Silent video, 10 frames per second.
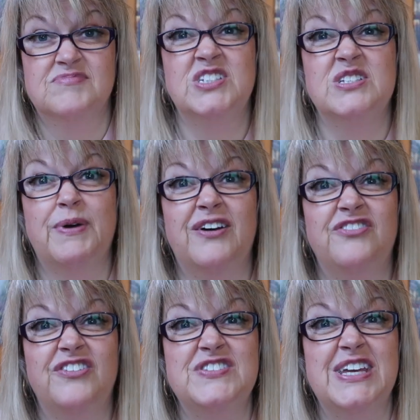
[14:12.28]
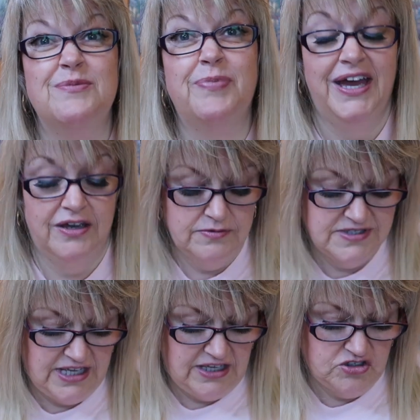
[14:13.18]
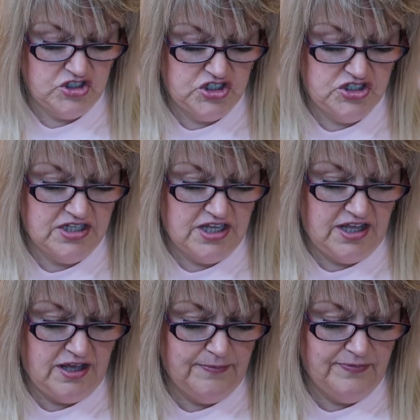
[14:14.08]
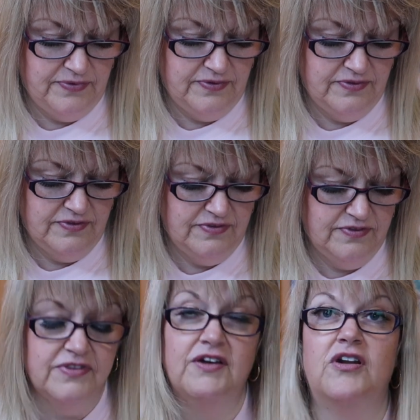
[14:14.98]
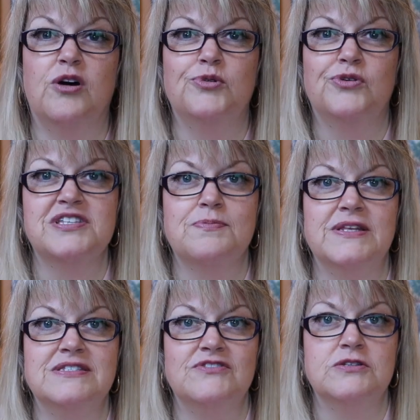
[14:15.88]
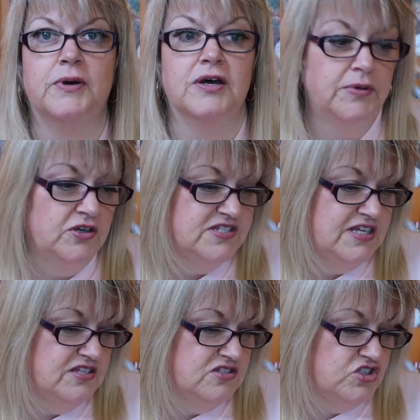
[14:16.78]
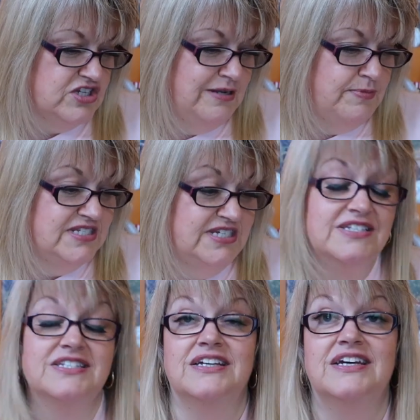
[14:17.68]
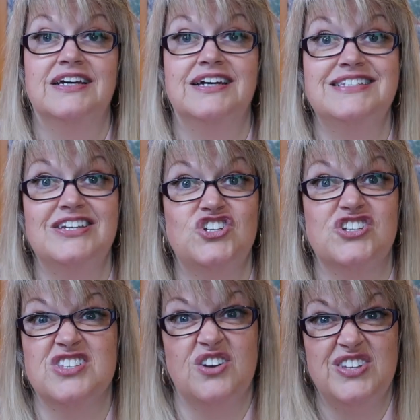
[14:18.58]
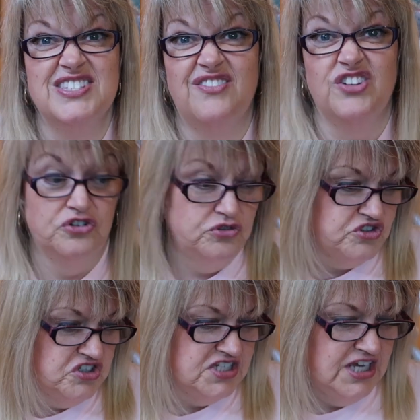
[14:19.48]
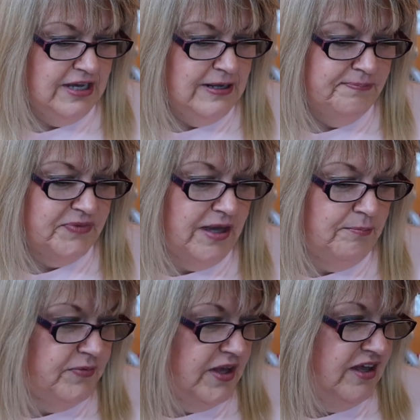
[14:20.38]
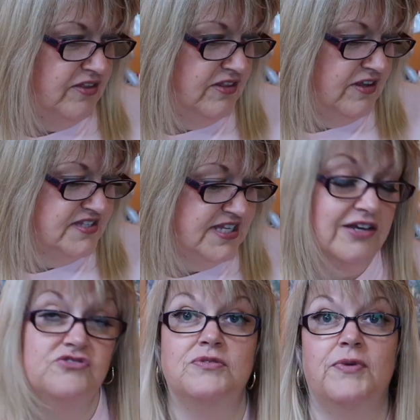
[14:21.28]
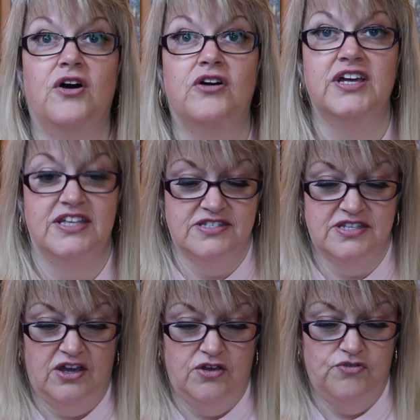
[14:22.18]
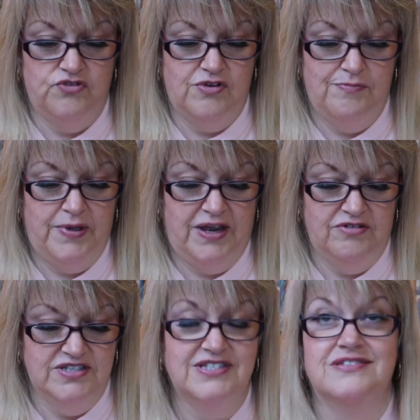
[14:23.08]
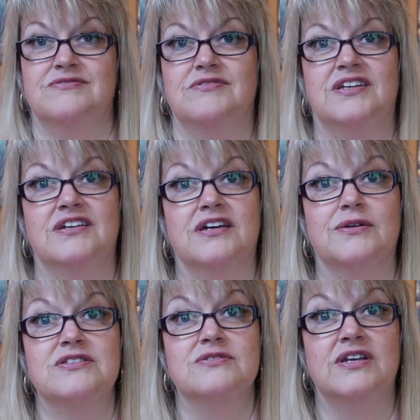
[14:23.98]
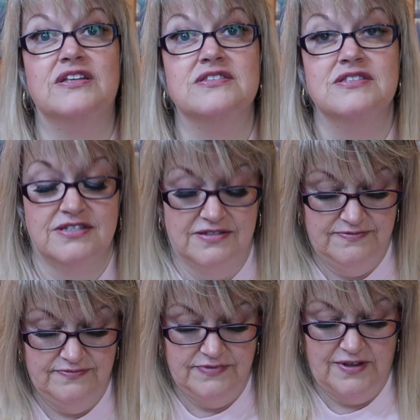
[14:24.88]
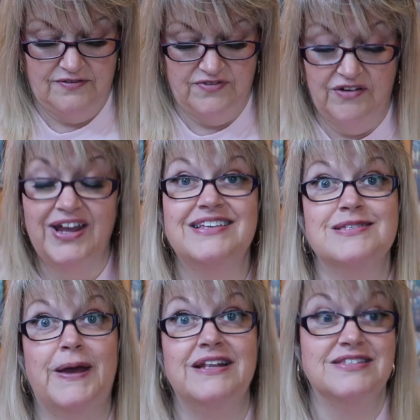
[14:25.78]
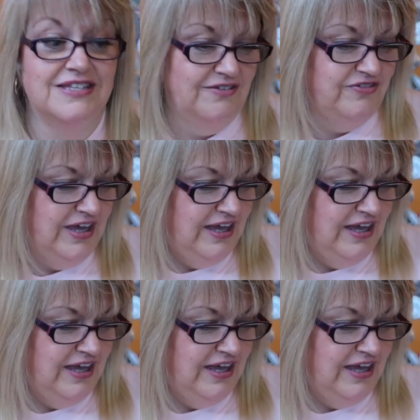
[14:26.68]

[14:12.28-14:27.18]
which is about £15 each, they're a lot more expensive to buy, because they're such limited editions, only 700, and the secondary markets over in Paris is, you know, it's very expensive.